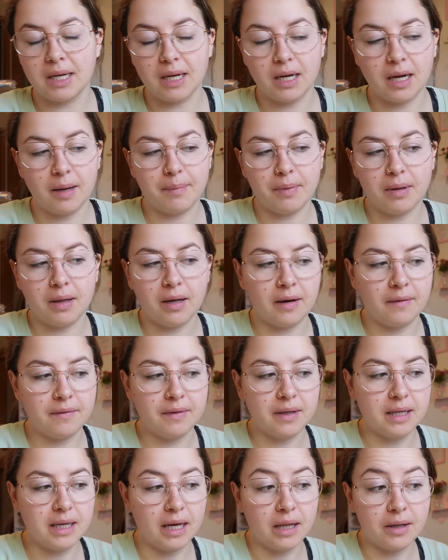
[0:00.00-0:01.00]
and a couple of
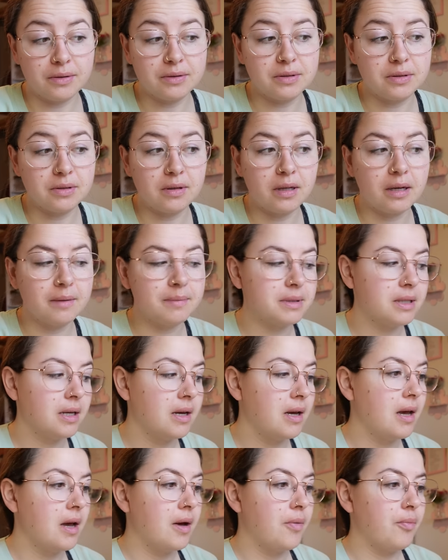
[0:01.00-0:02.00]
the yellow tulips.
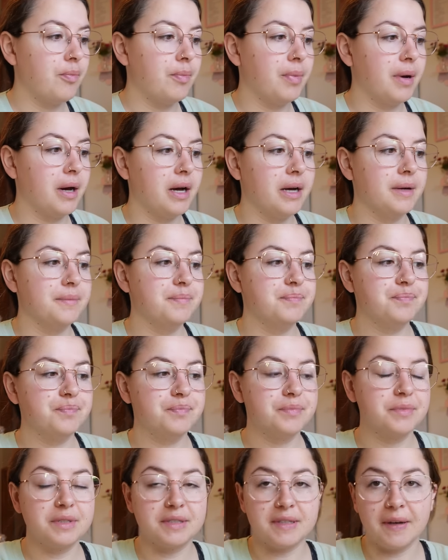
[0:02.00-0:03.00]
But
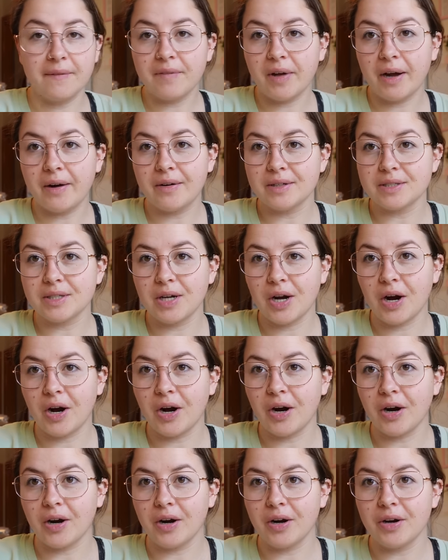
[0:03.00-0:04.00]
sunflowers
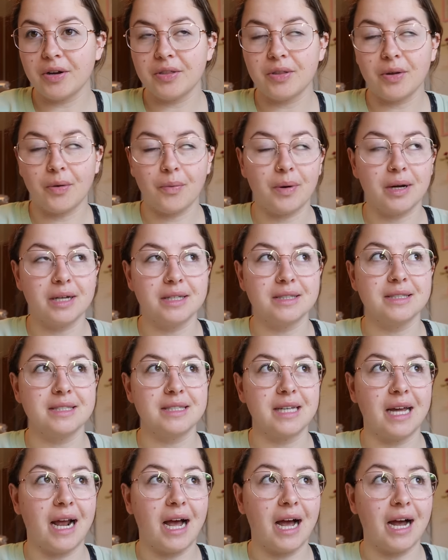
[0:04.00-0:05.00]
are the
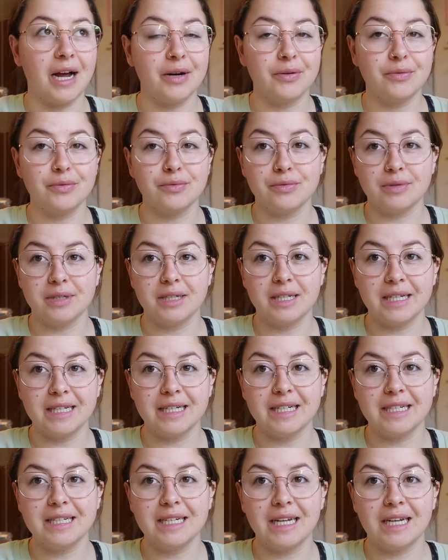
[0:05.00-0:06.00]
ones that I
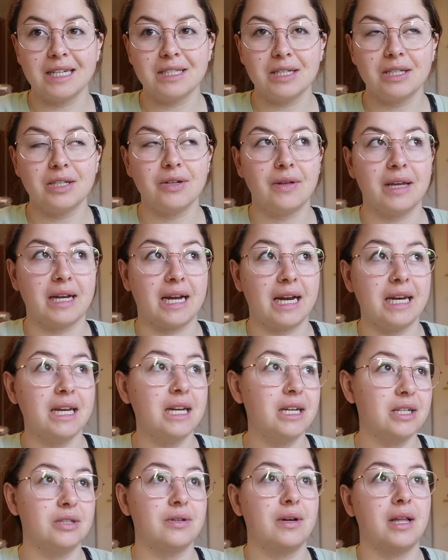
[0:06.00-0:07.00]
really need to do. Like I
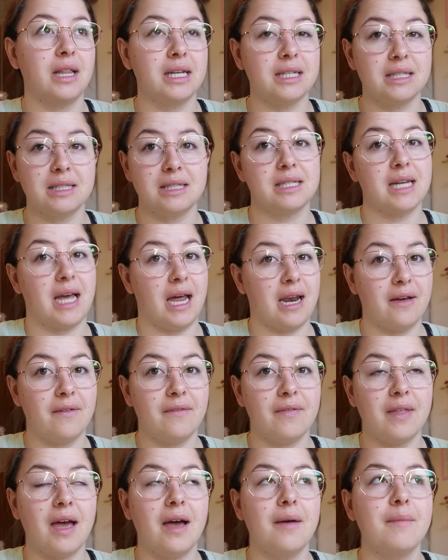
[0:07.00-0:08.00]
need to do at least 10
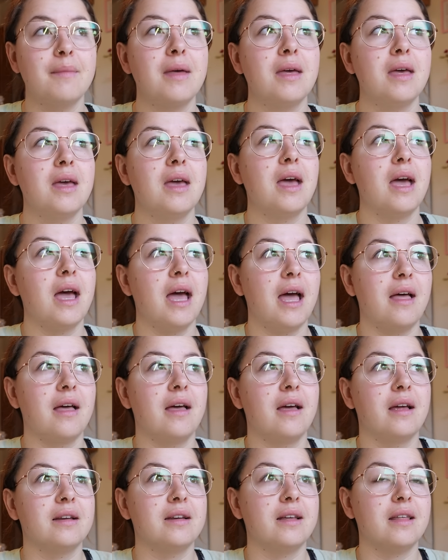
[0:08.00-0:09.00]
of them
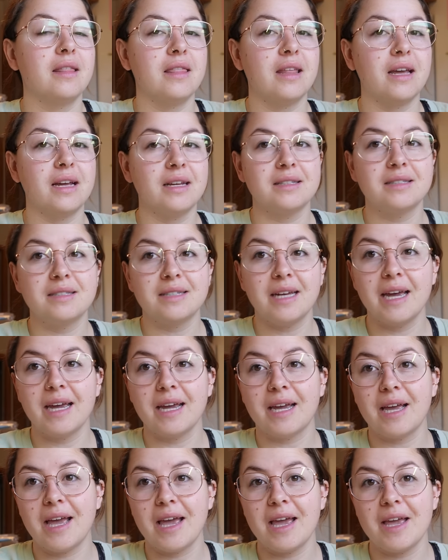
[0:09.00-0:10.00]
and they
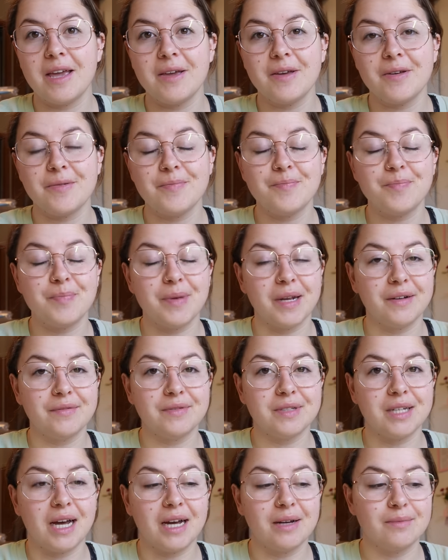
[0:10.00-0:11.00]
take a bit
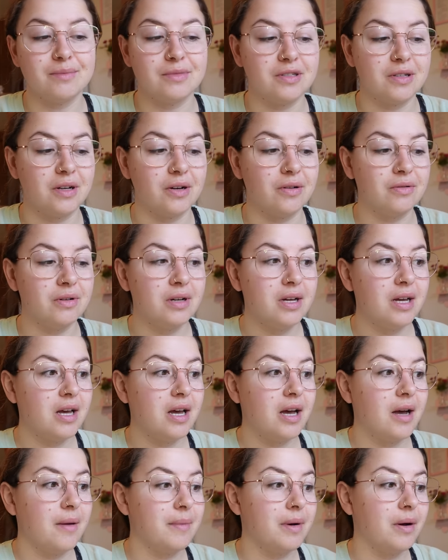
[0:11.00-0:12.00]
of time. So
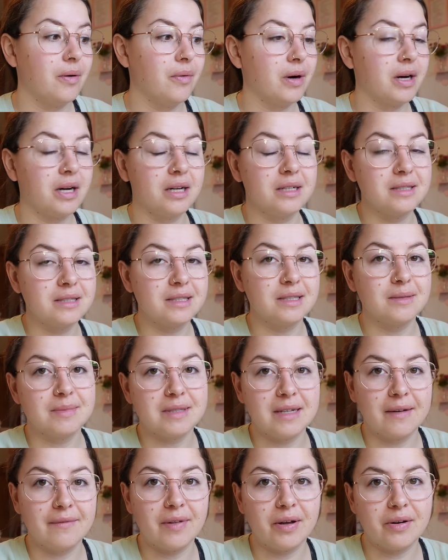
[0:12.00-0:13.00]
I'm gonna work on some
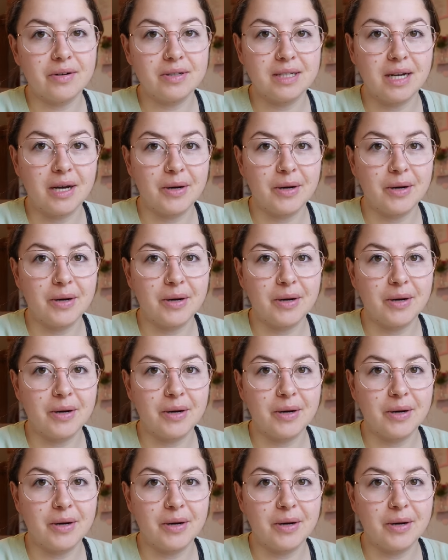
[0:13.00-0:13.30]
sunflowers